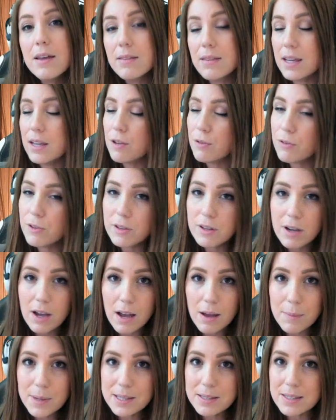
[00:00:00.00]
Thank you for the
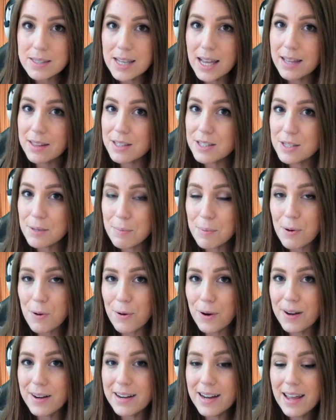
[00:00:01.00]
comments and the
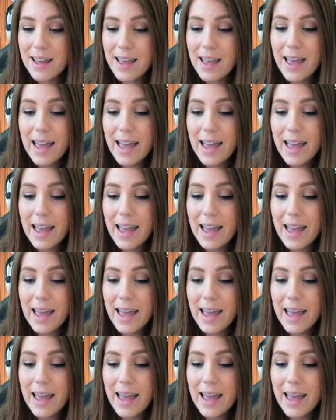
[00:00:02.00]
support.